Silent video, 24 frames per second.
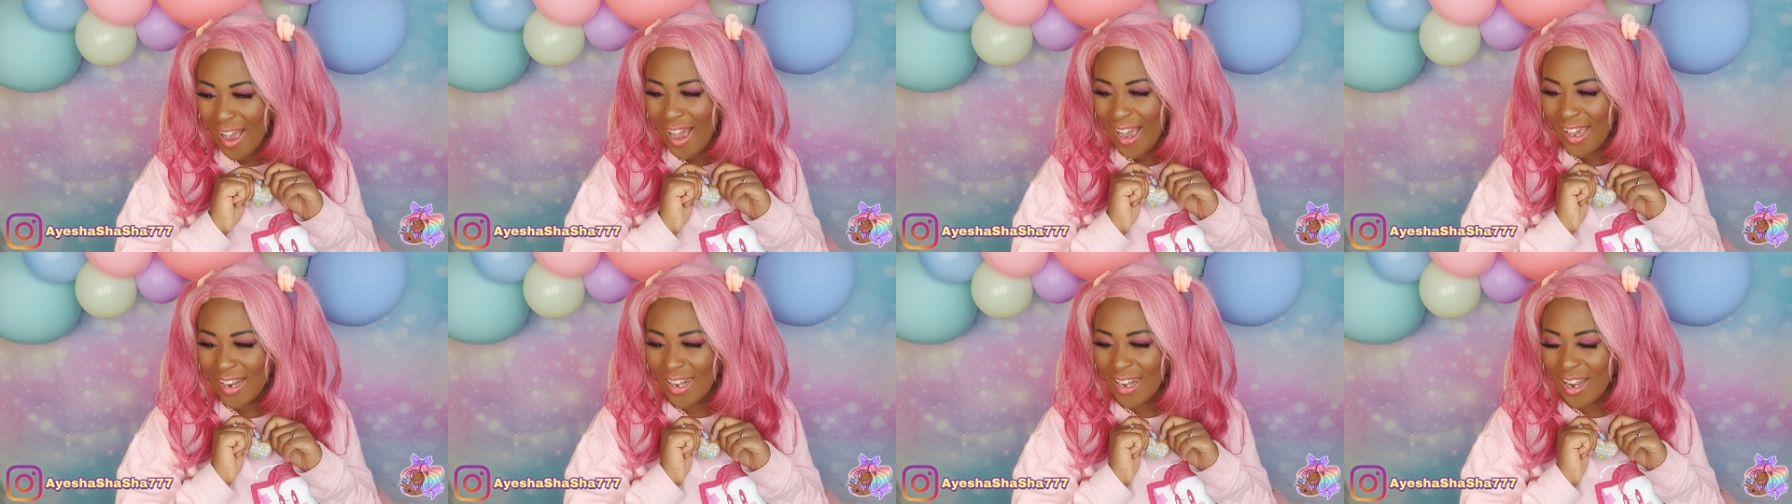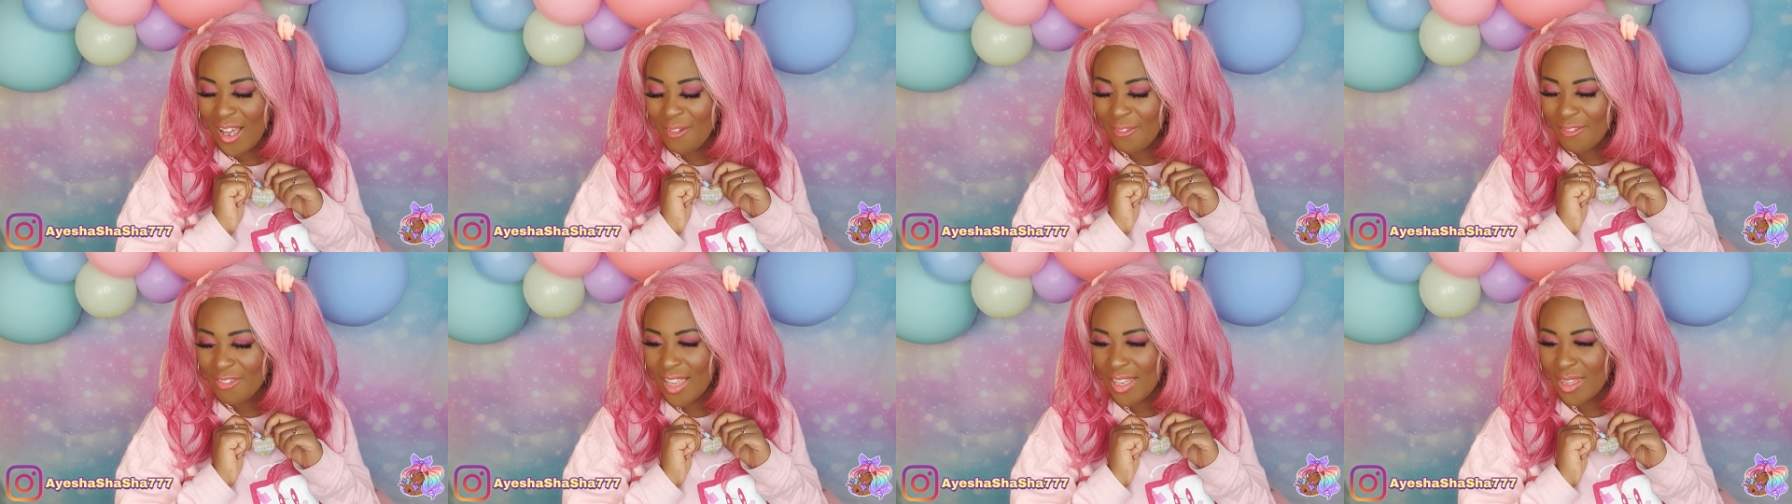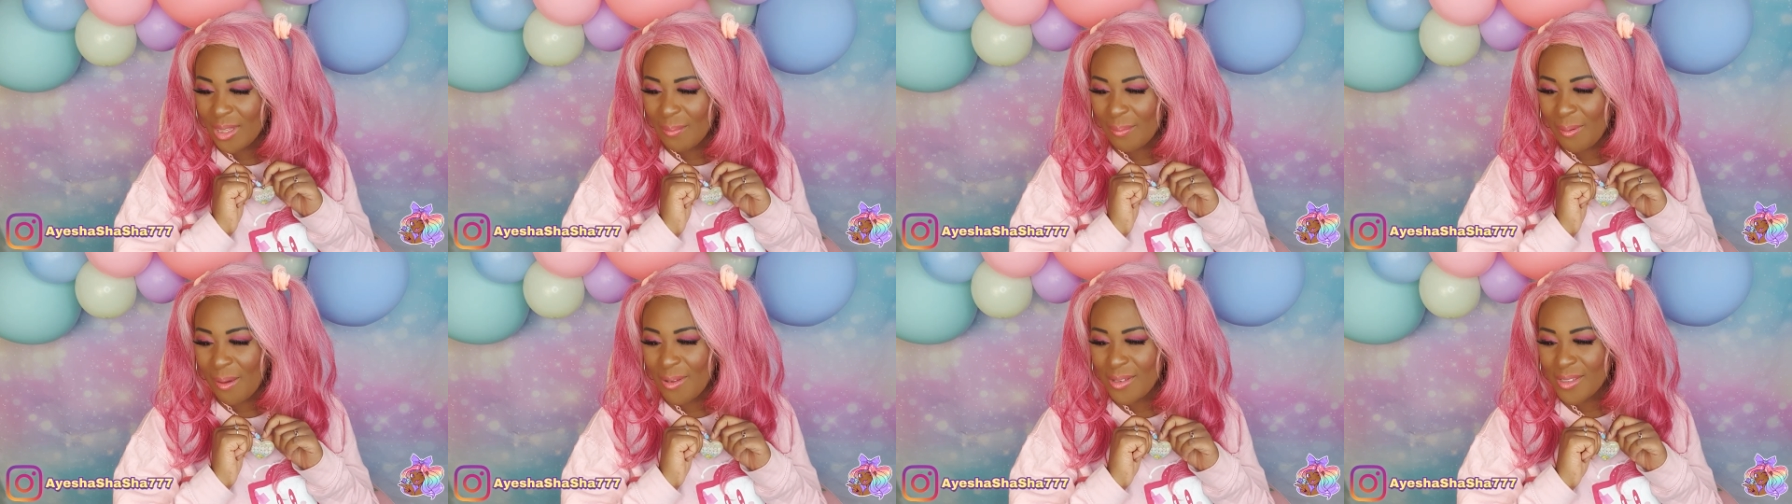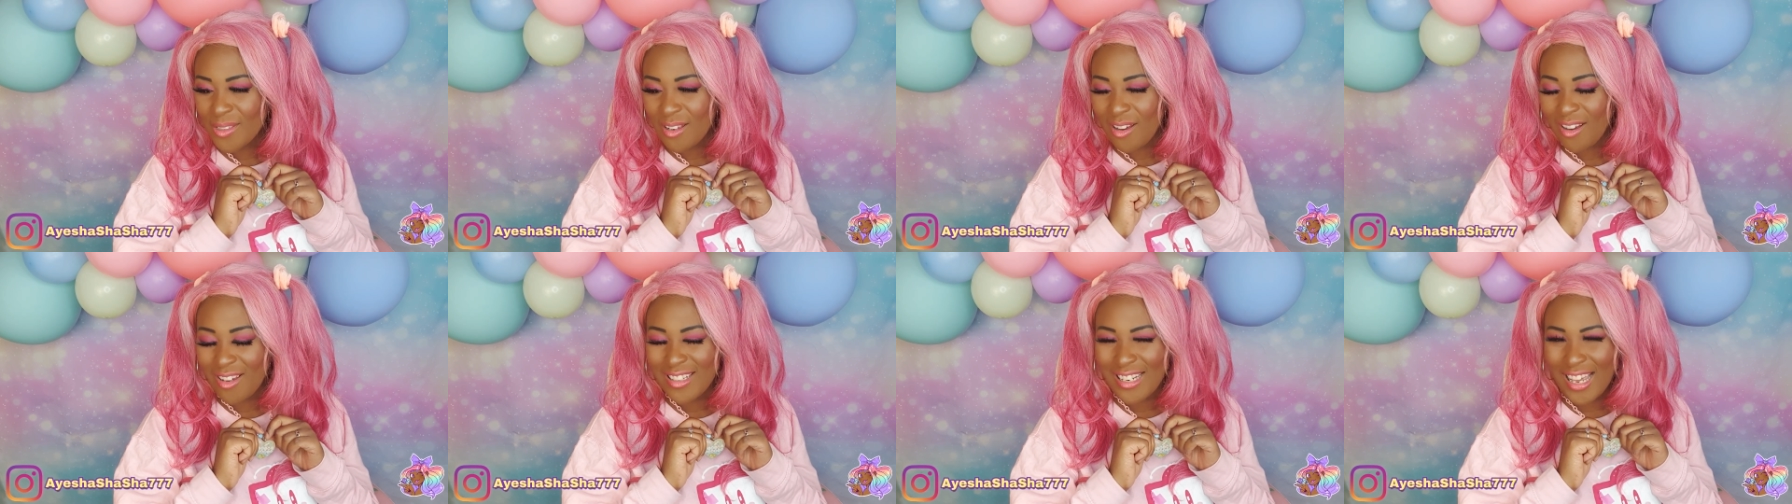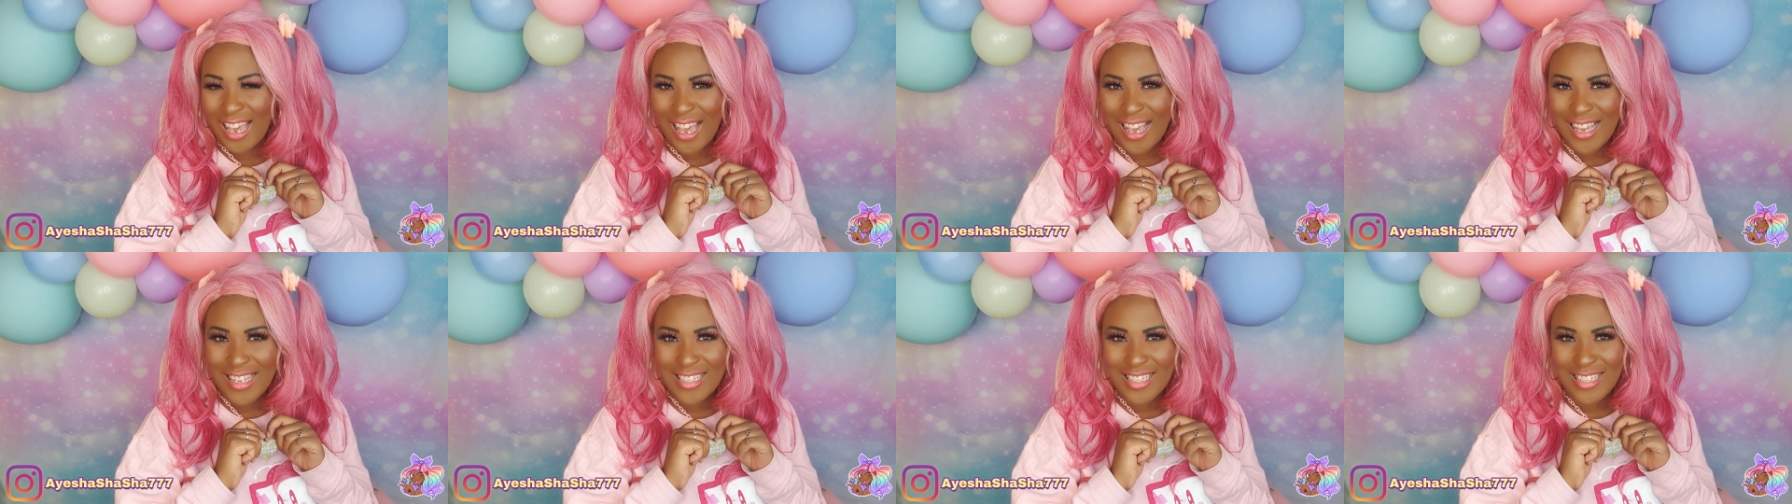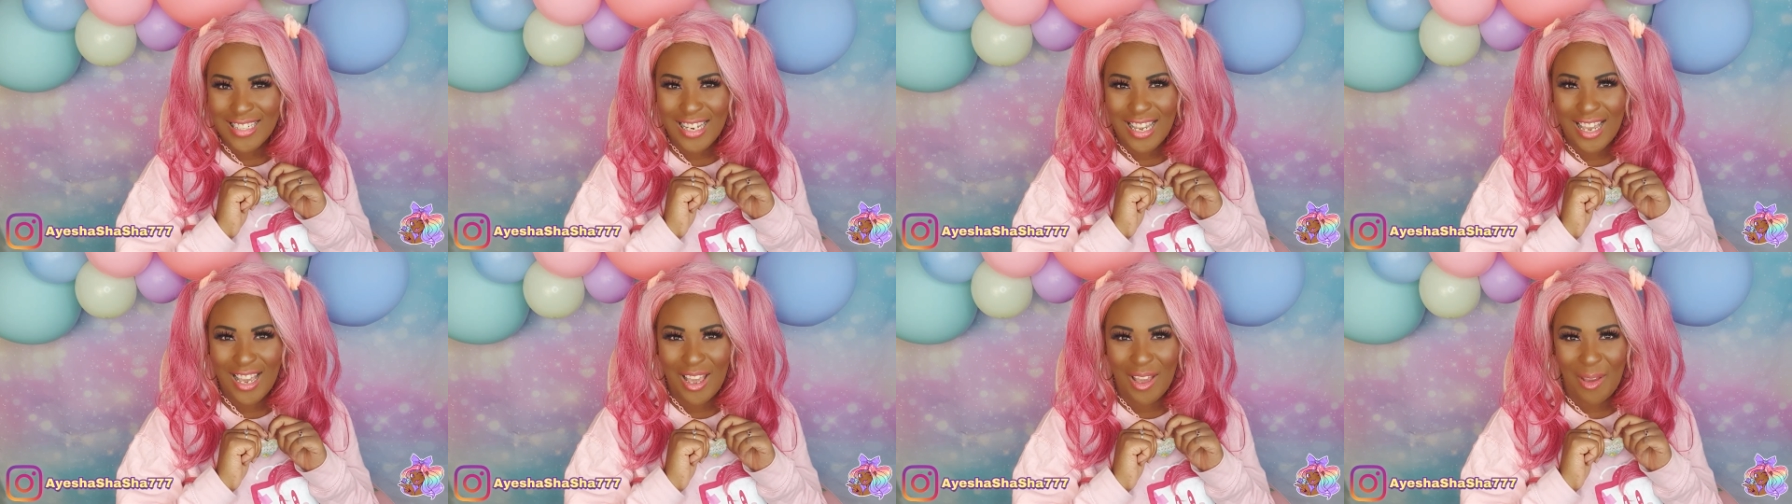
I love that the postcard had